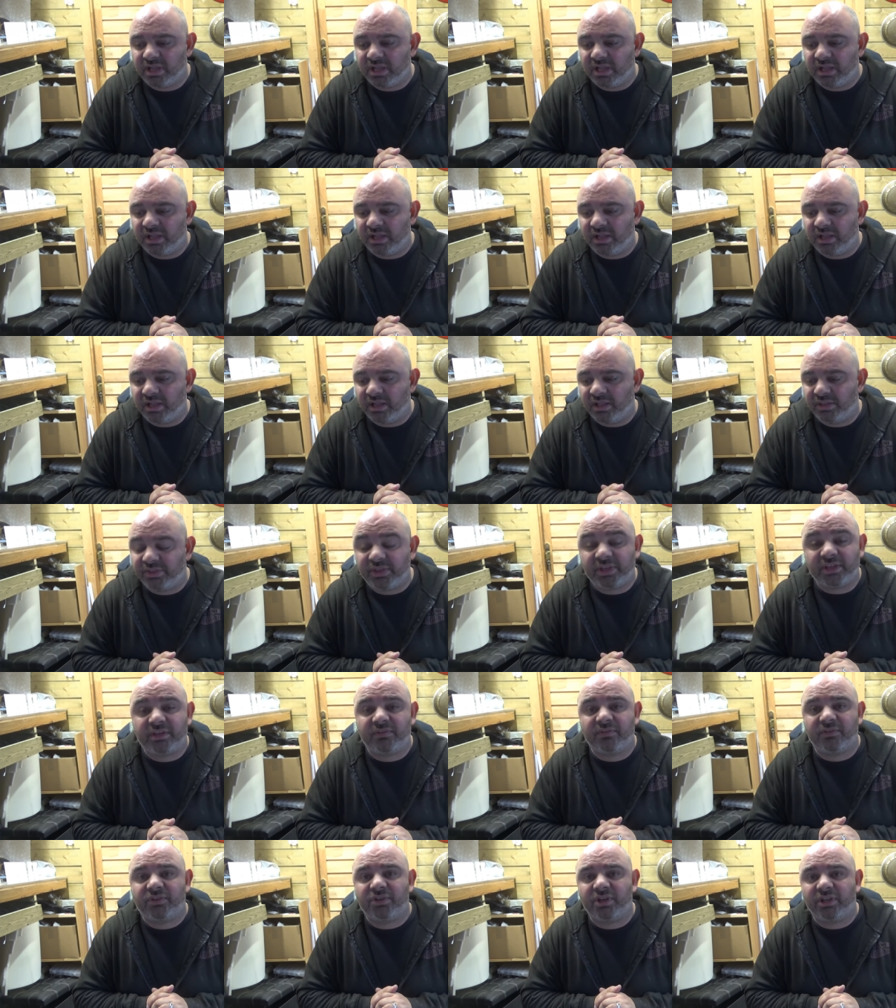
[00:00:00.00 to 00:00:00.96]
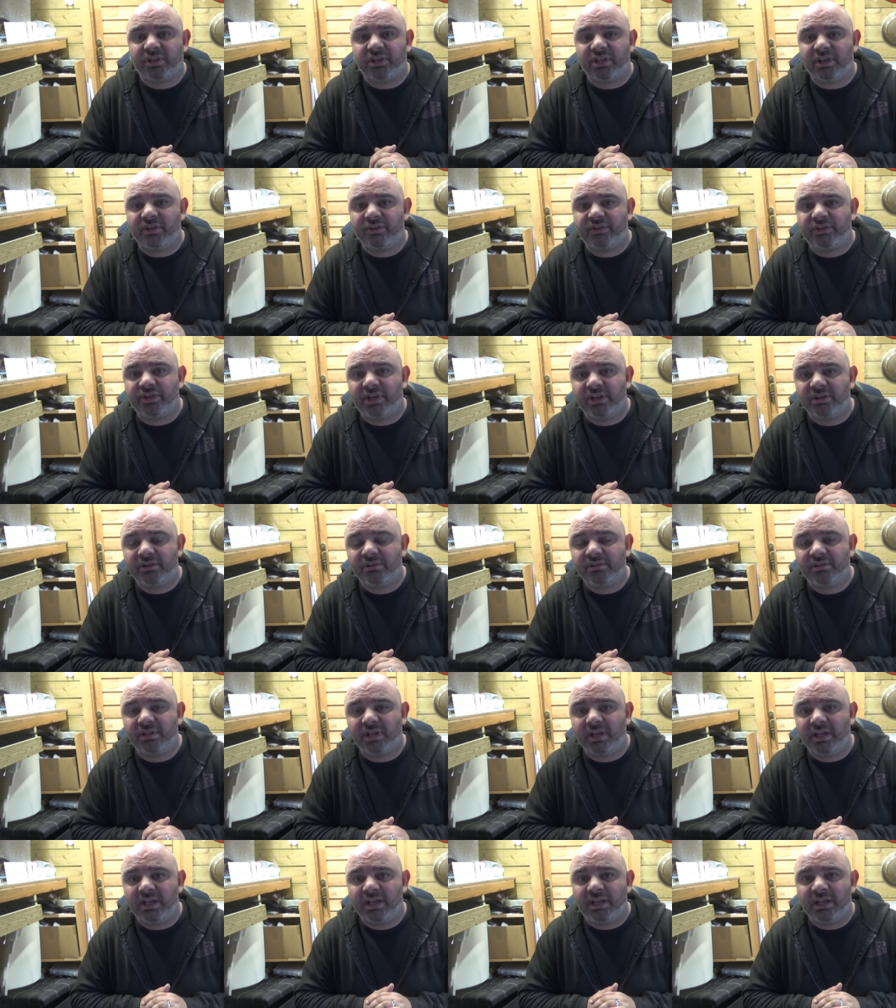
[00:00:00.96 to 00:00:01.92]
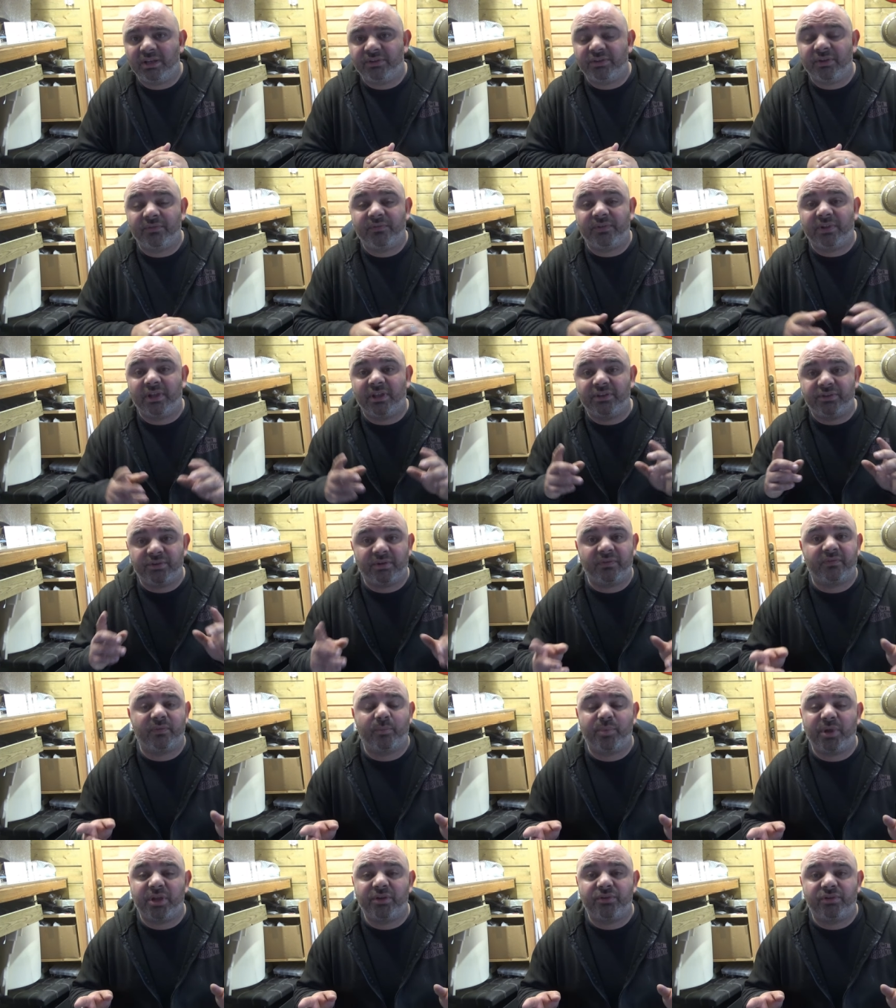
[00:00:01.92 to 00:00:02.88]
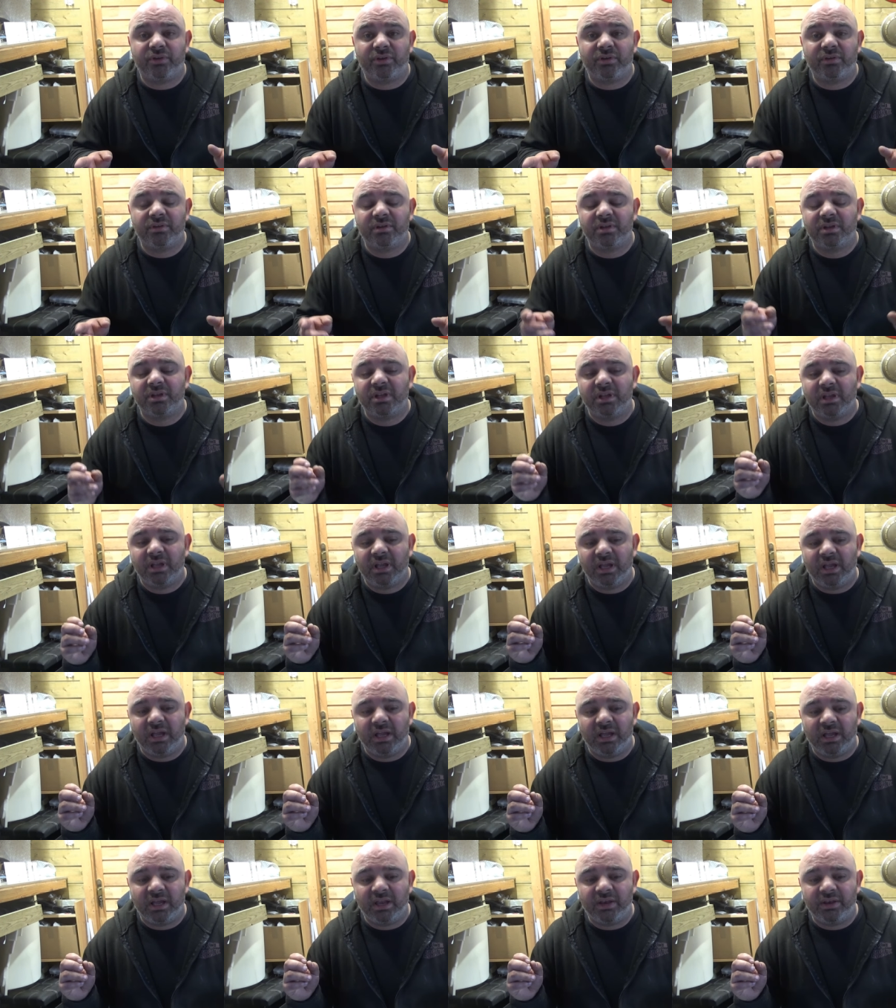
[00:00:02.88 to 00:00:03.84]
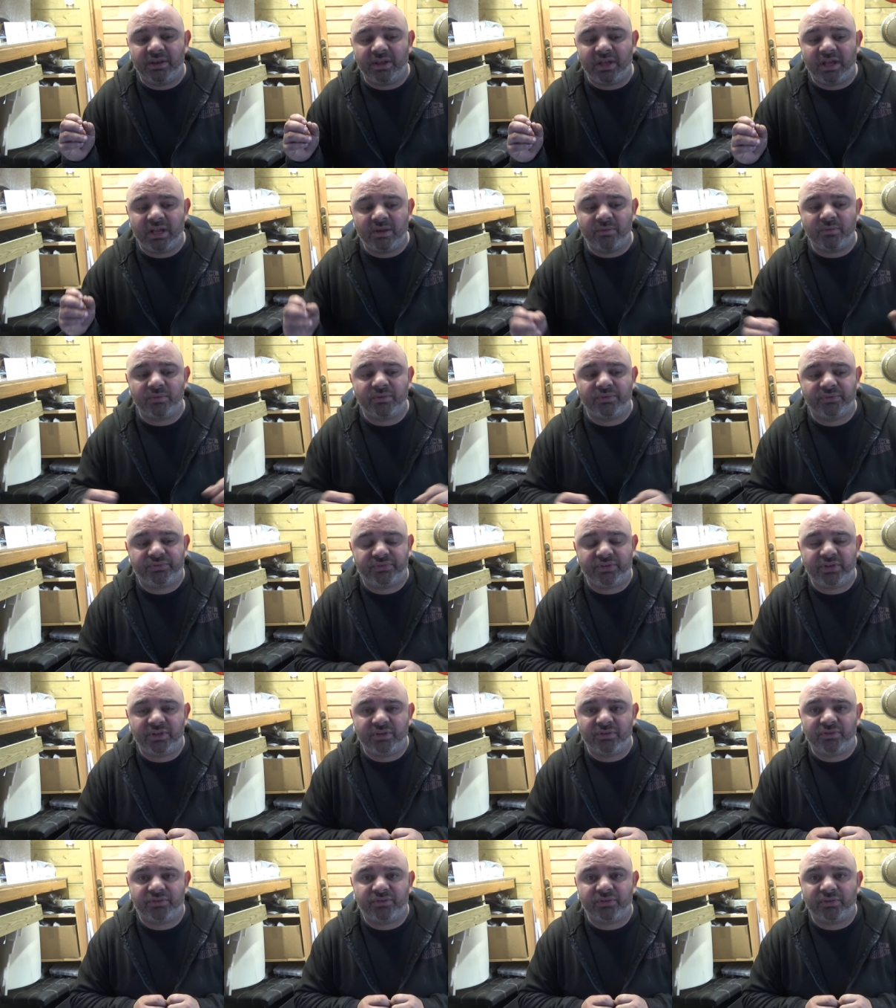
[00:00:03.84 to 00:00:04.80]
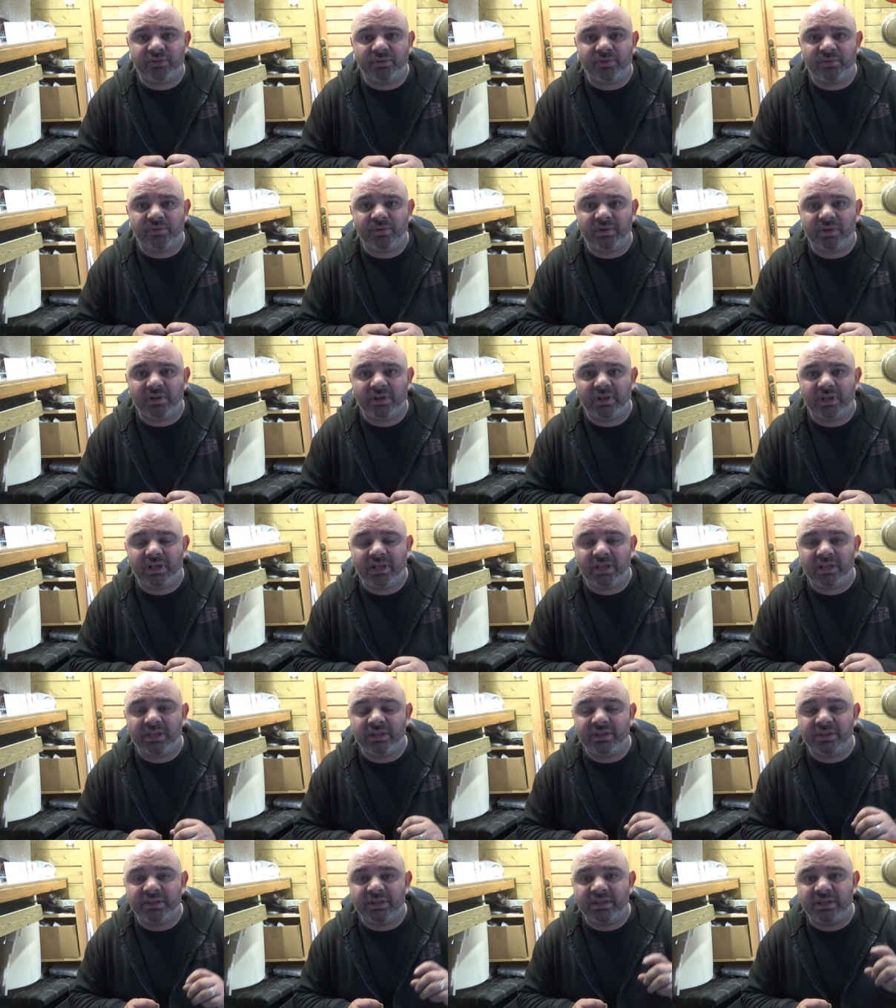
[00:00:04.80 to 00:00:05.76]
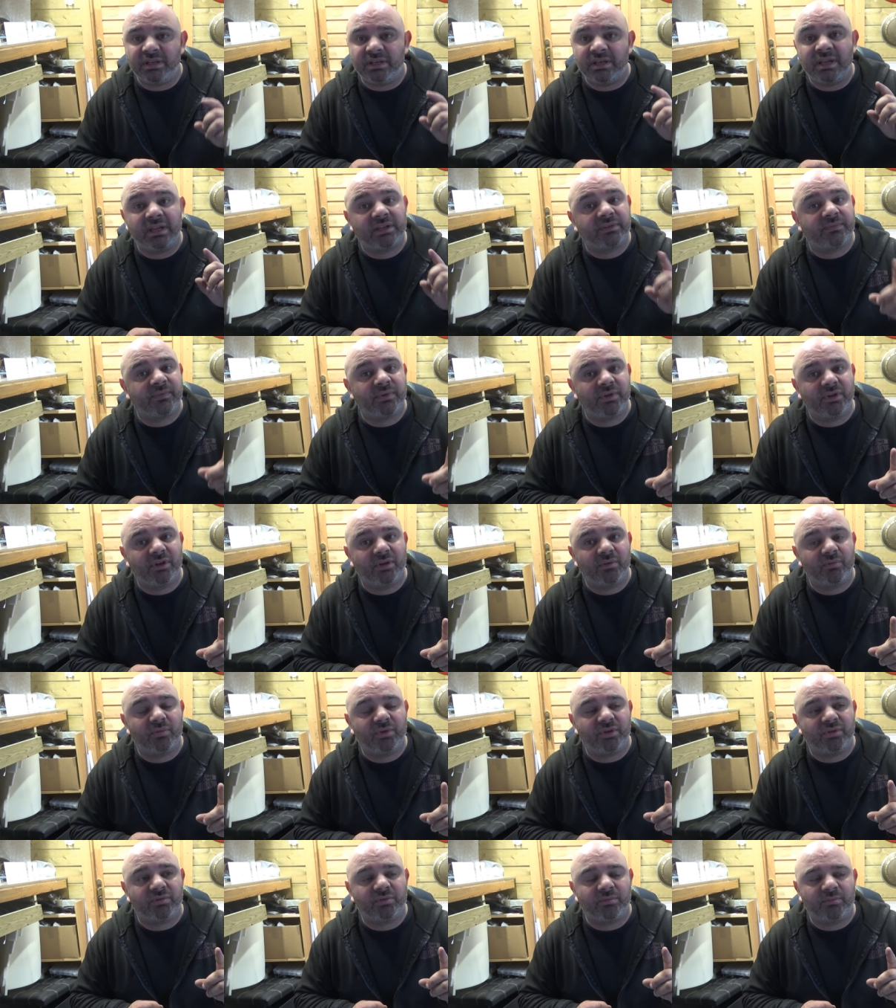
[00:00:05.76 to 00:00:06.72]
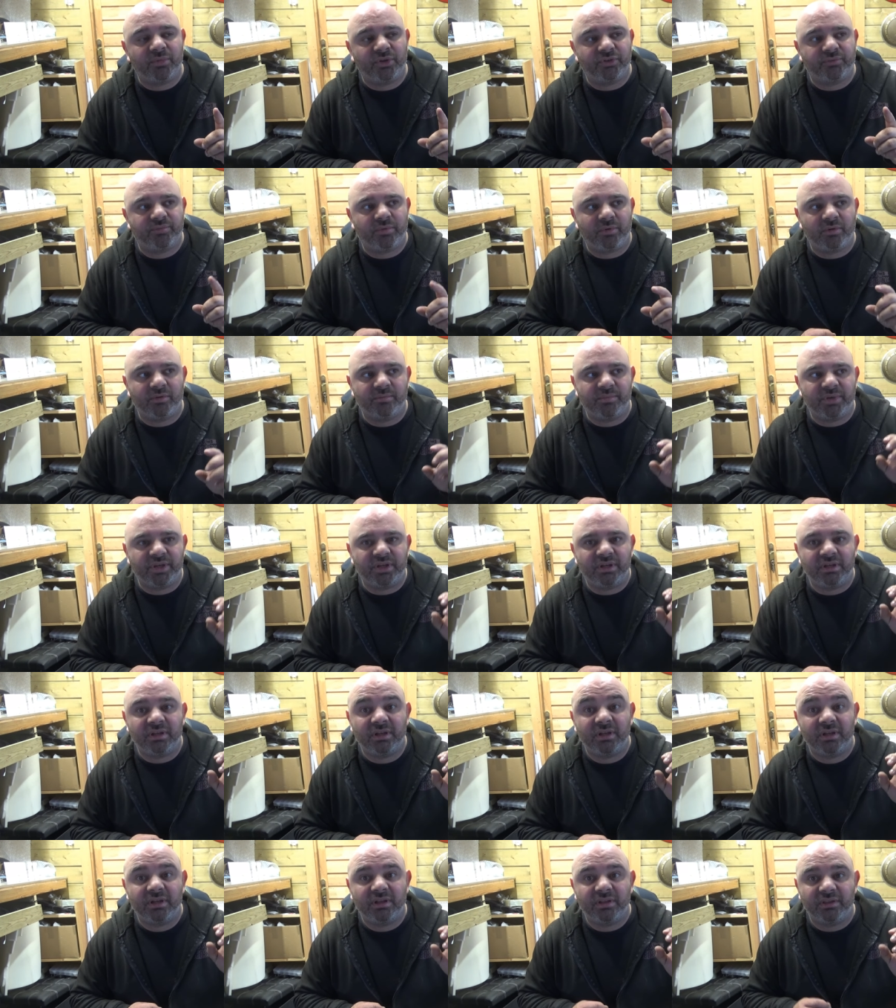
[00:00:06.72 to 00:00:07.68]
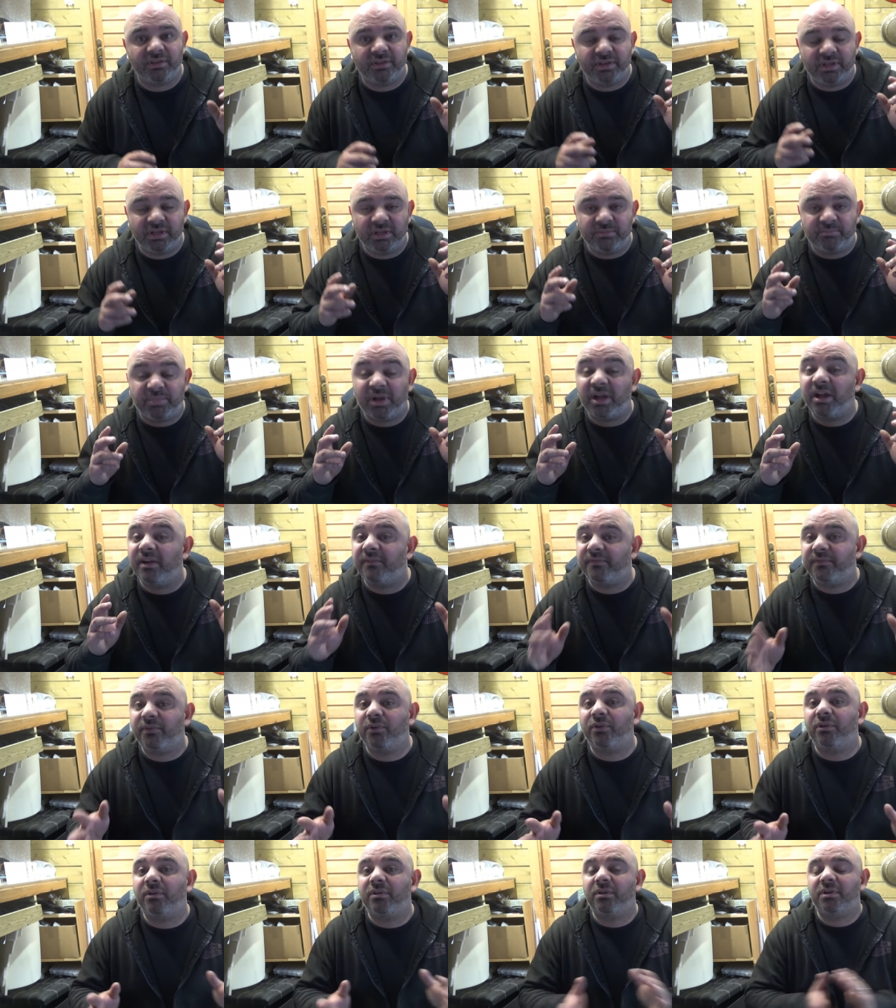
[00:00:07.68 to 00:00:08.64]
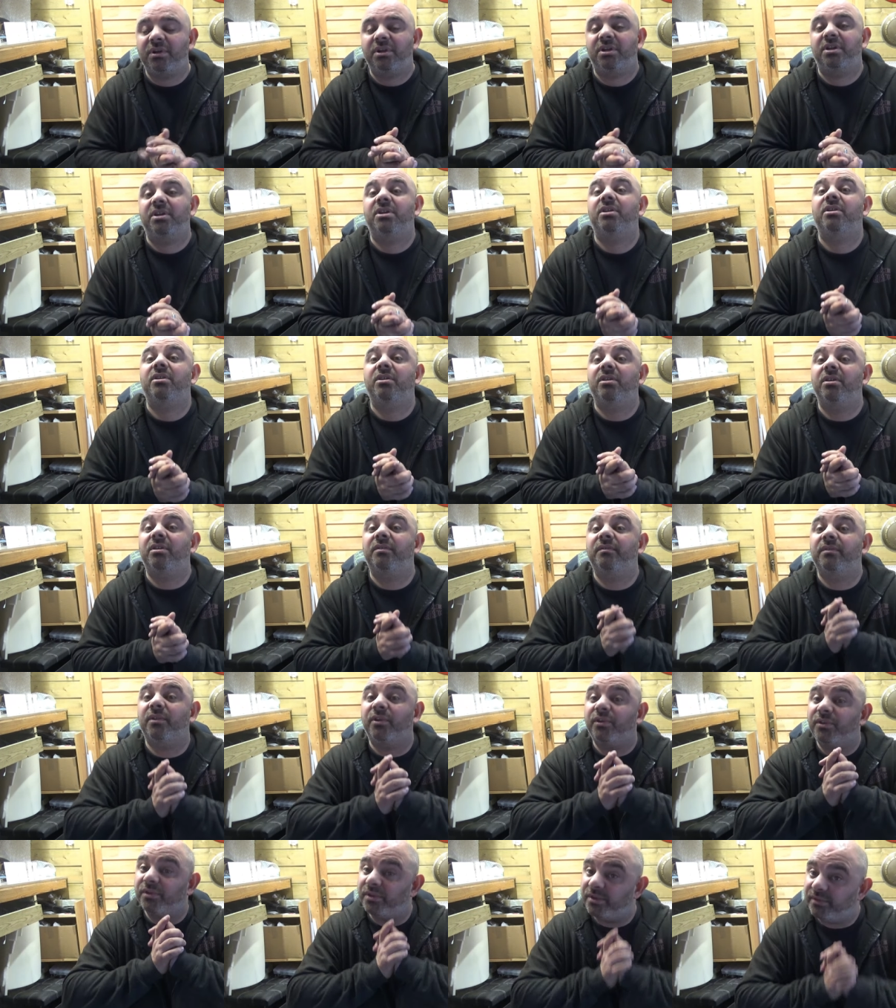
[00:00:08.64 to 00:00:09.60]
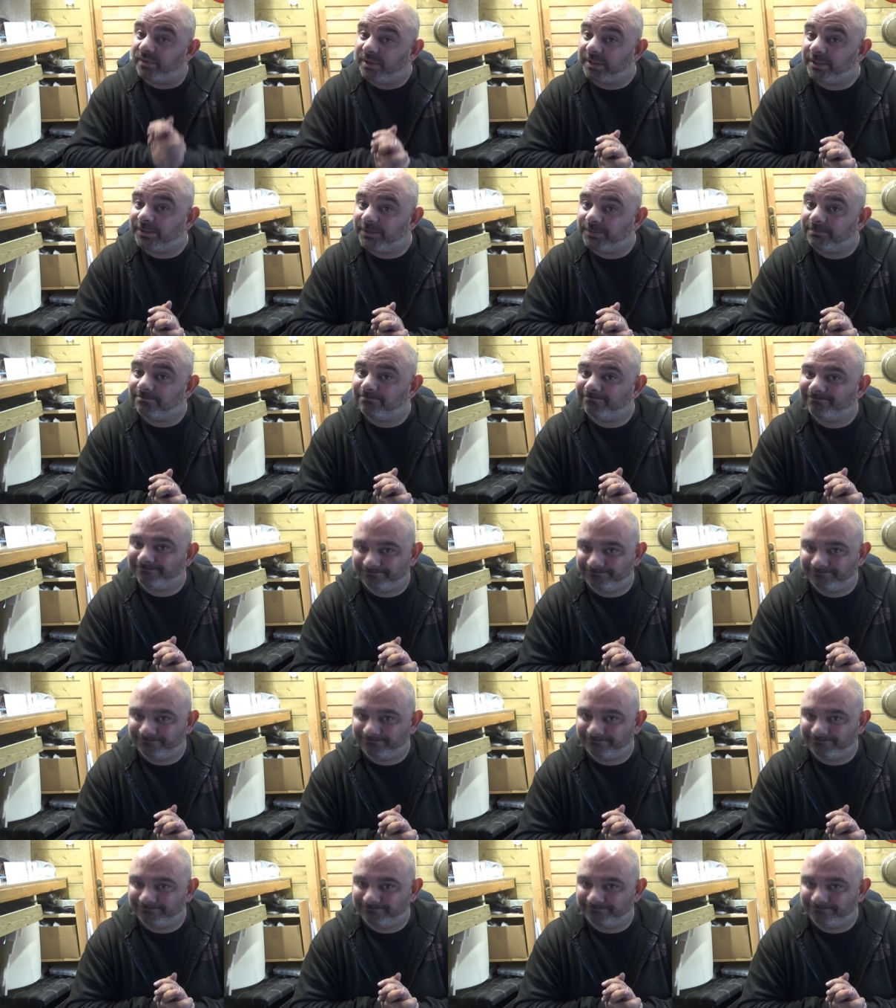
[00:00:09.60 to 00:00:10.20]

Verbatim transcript: thank you for checking out the channel. don't forget, I do have a Patreon, and I will see you soon in the next video, which will most probably be the part four of Lord of the Rings.